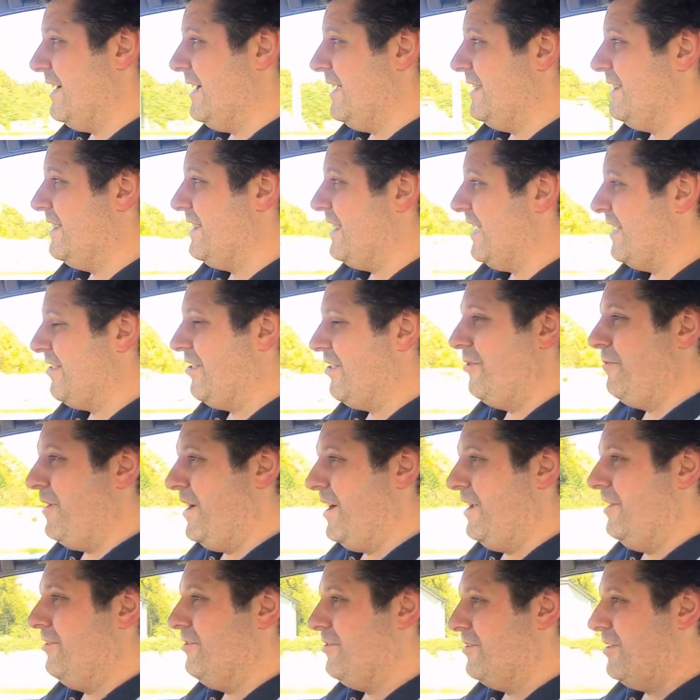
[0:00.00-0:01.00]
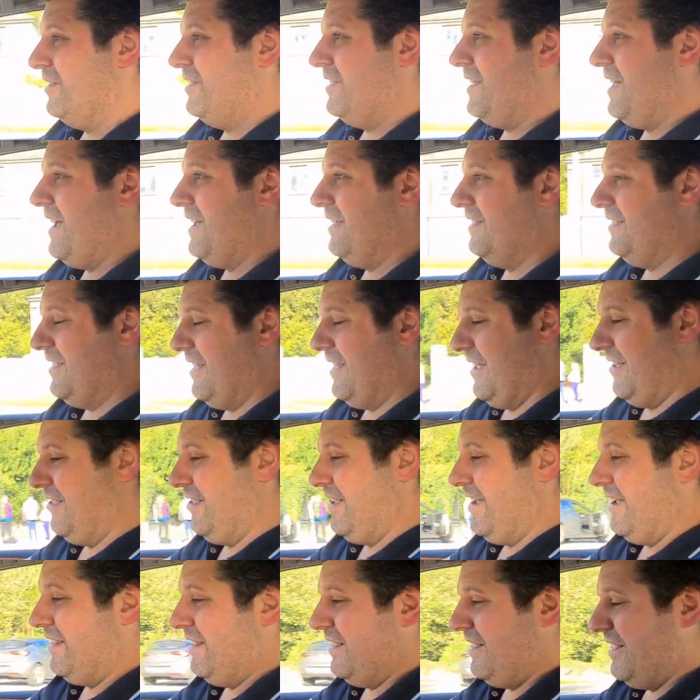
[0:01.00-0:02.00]
And that's the way I look at
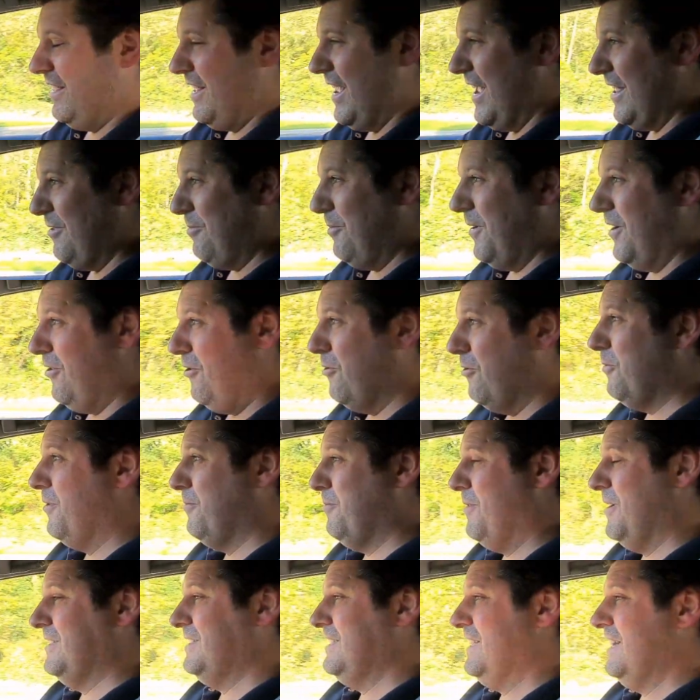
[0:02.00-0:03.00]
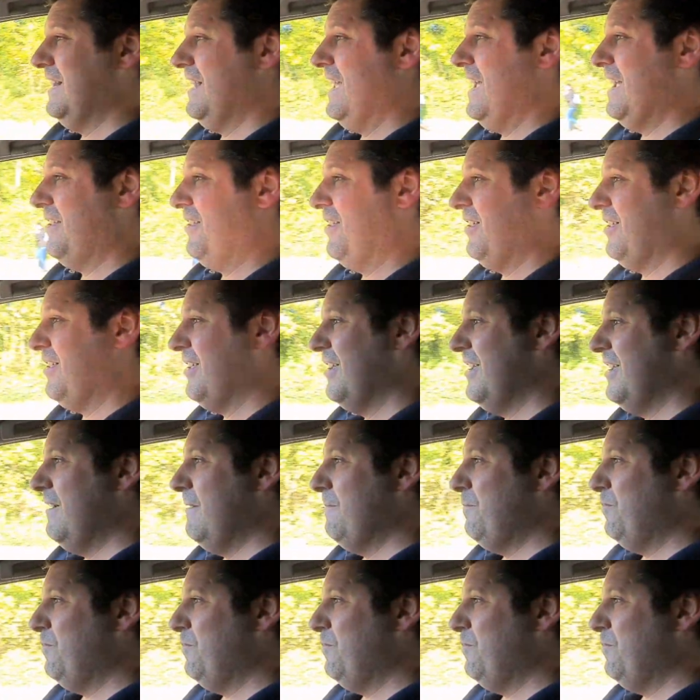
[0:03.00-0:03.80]
this, and that's why I always wanted a Lexus.